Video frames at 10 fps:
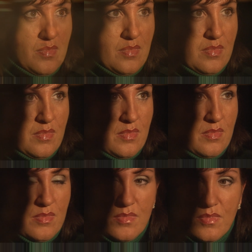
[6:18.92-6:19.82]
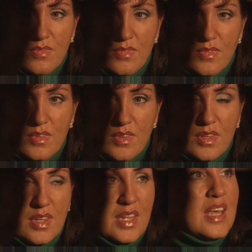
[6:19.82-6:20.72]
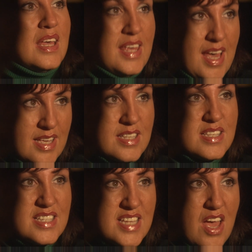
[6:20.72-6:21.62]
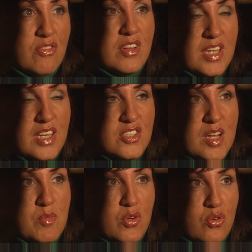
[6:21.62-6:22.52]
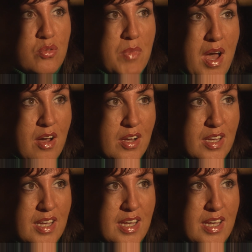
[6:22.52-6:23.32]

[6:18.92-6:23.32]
was literally through doing that reading. Yes, this is definitely a gentleman called Mark.